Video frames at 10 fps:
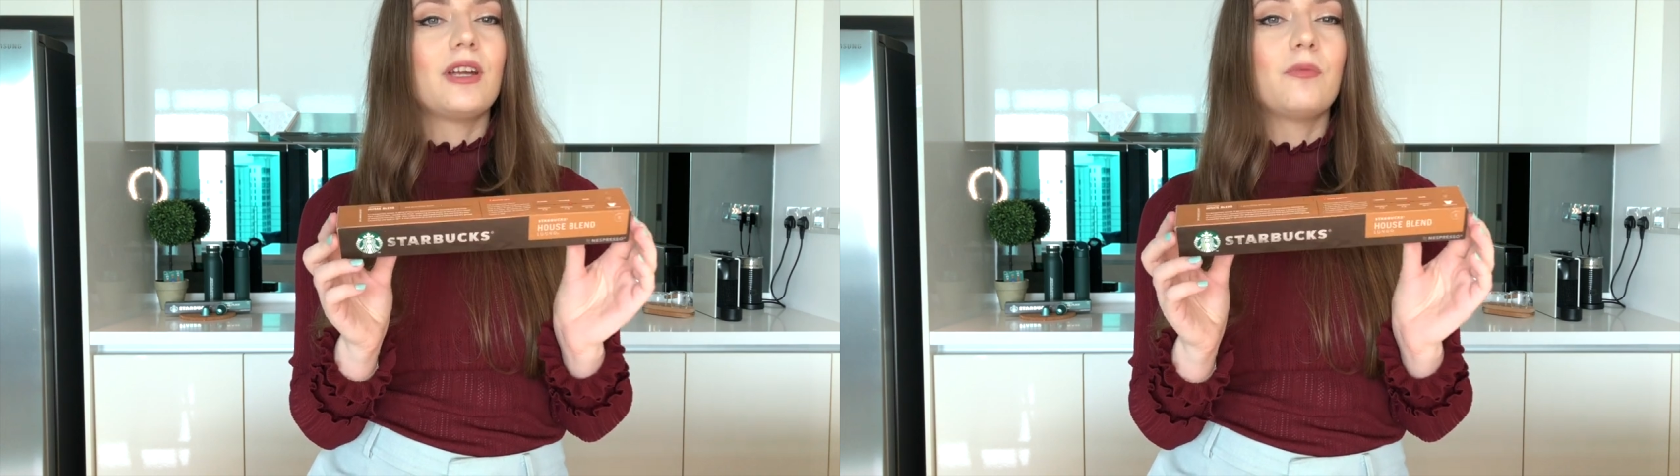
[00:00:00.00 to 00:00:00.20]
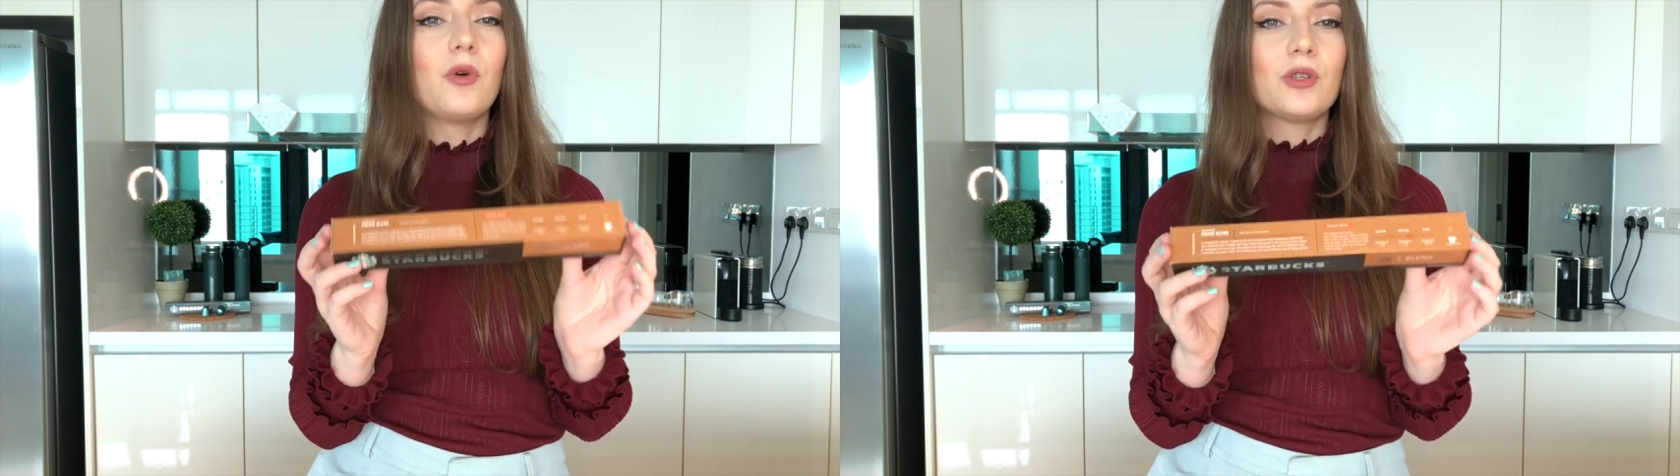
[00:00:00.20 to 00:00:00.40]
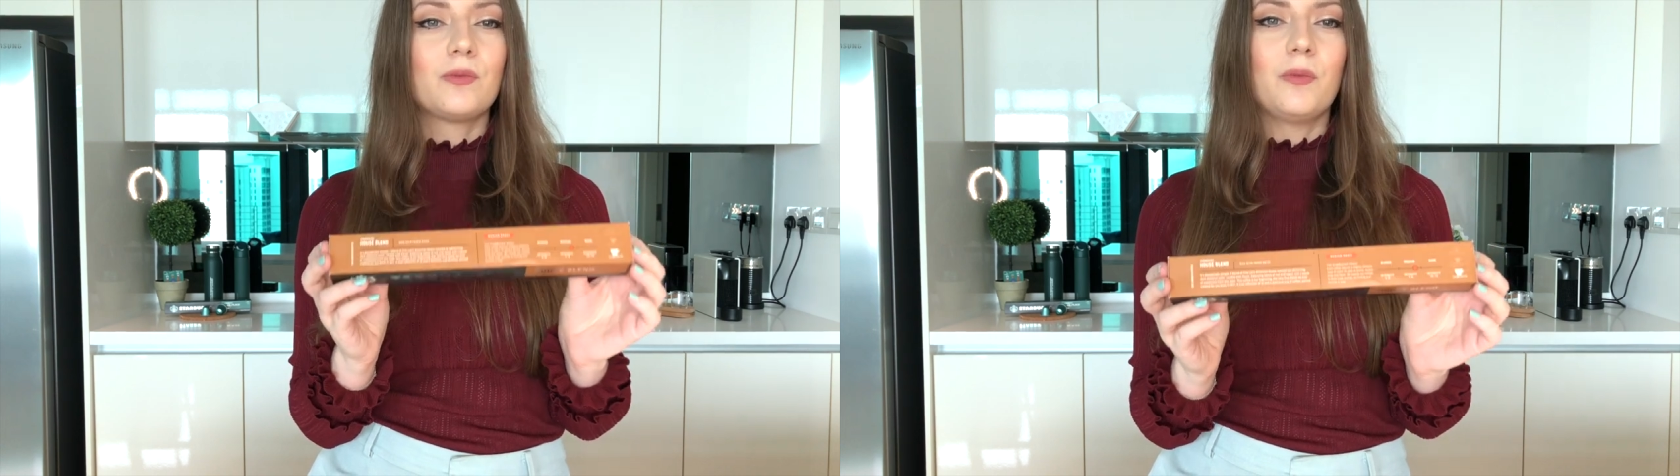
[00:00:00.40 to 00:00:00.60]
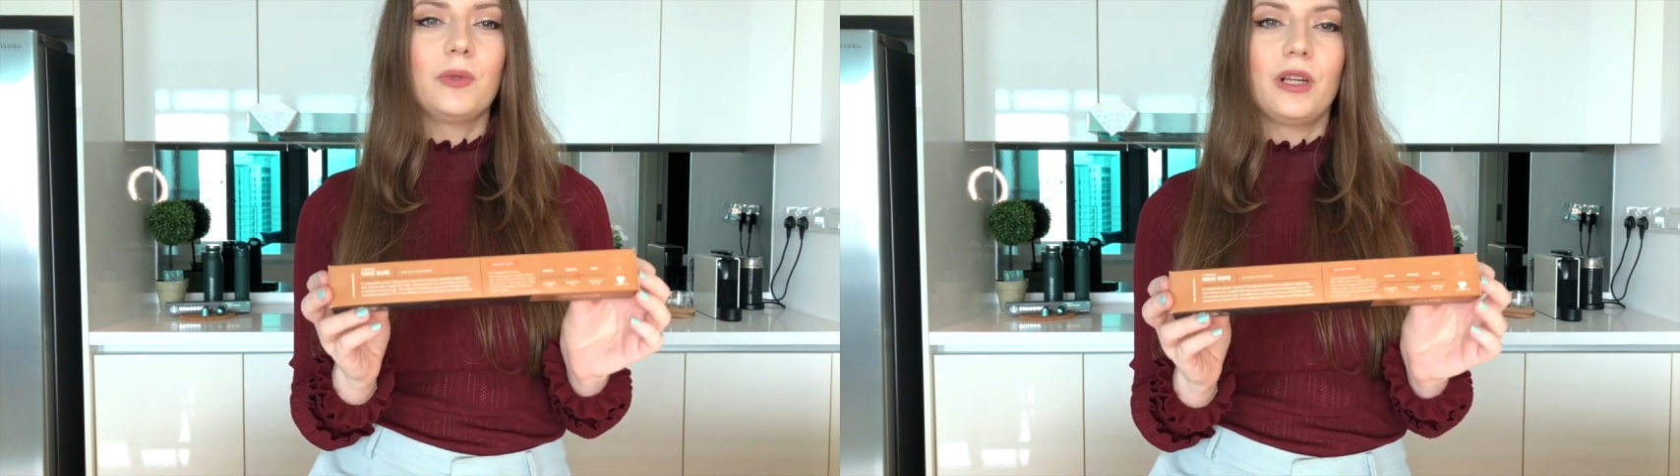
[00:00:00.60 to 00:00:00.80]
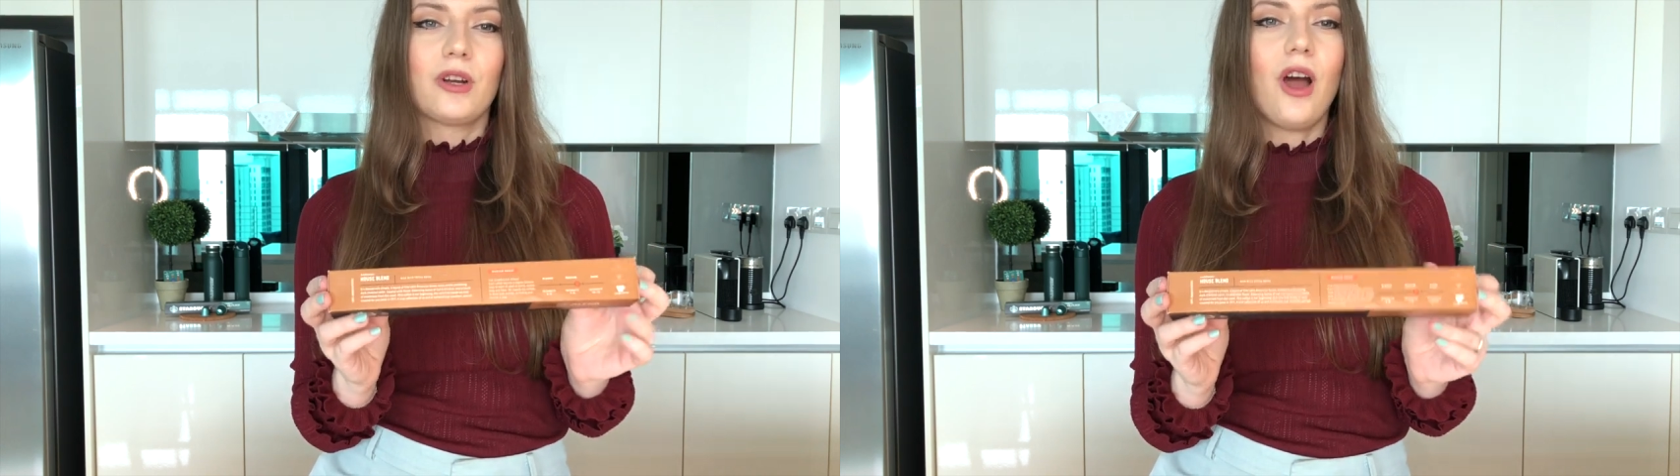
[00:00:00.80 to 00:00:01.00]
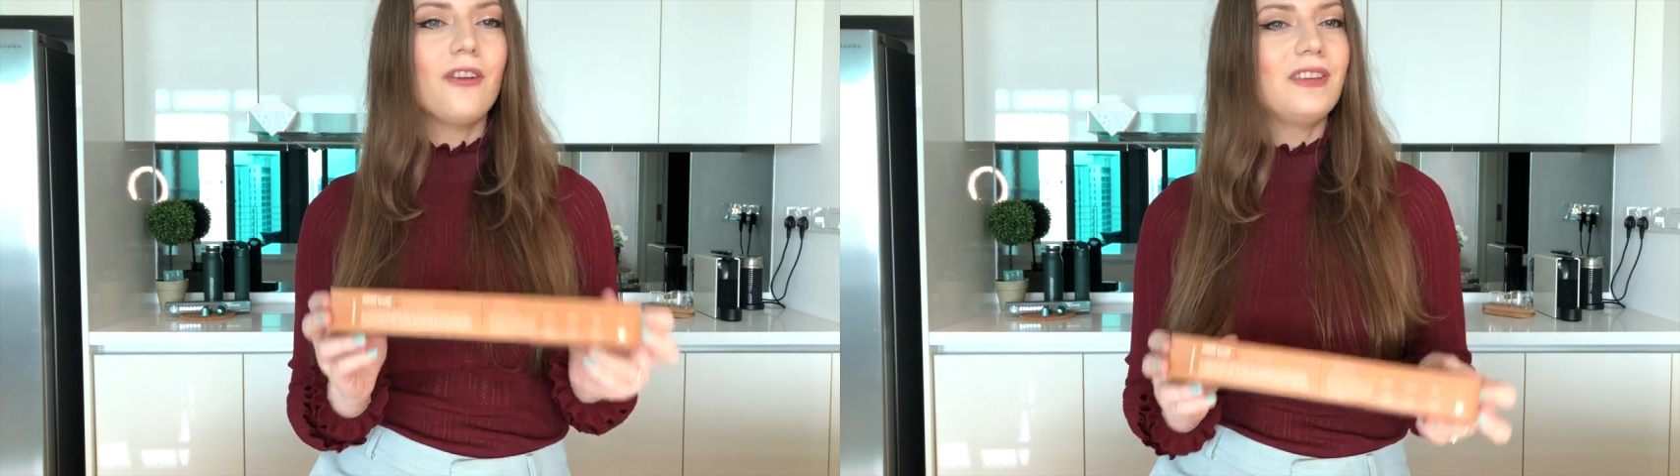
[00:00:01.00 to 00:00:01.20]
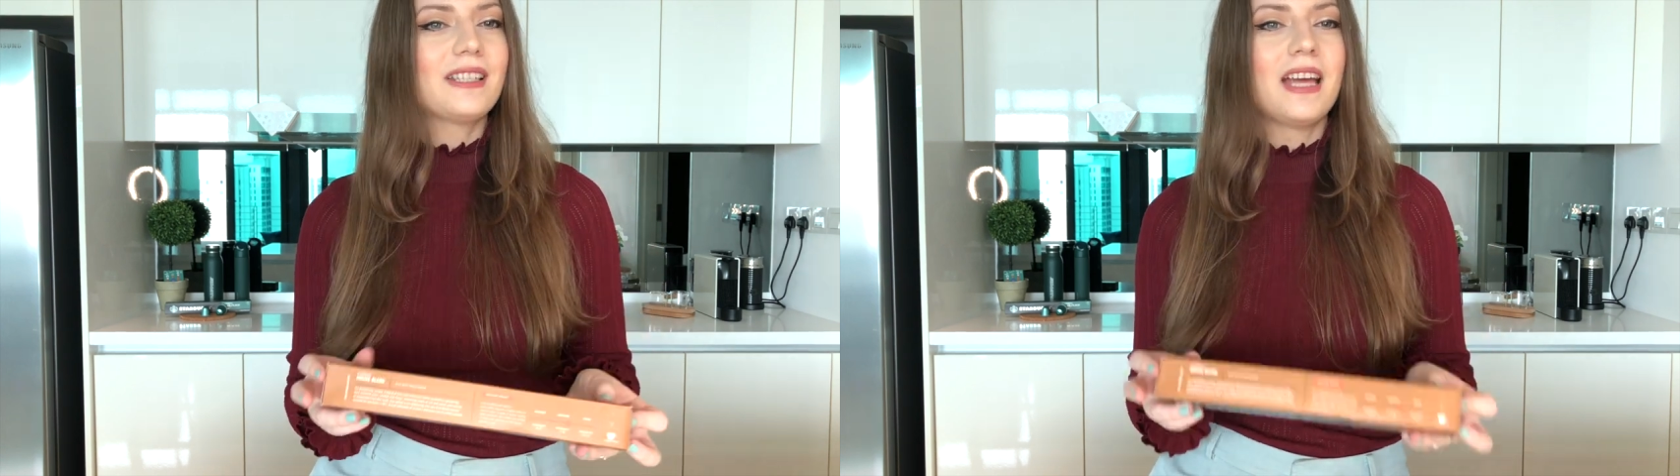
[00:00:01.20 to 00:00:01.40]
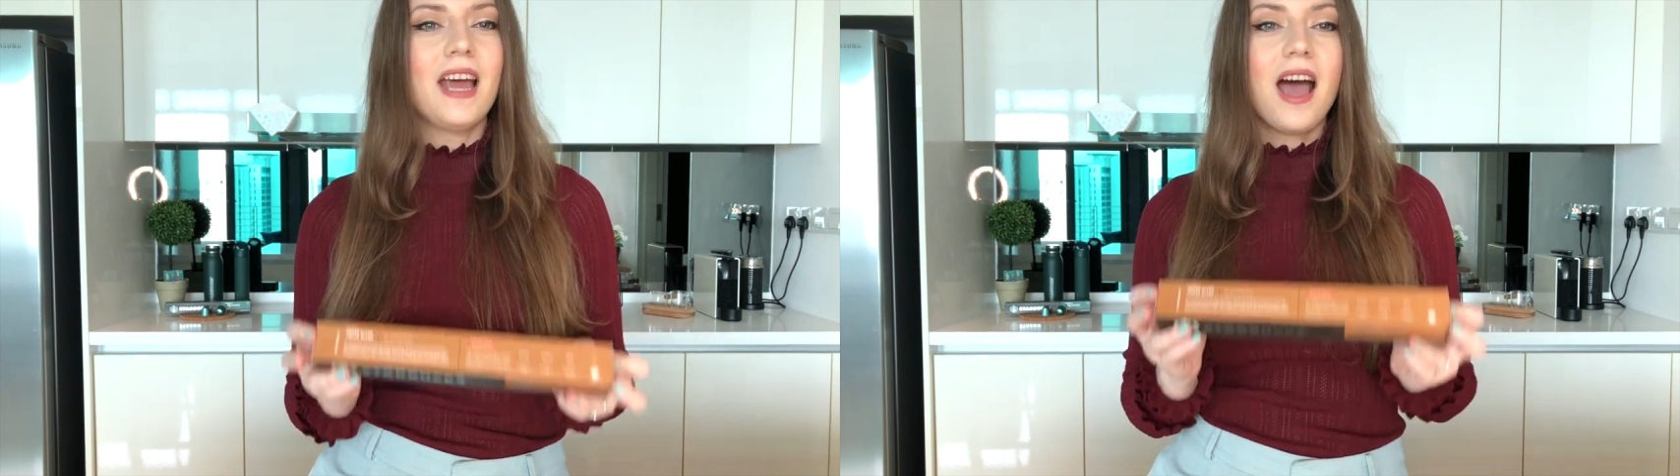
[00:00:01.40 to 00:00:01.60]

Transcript: their most popular coffees.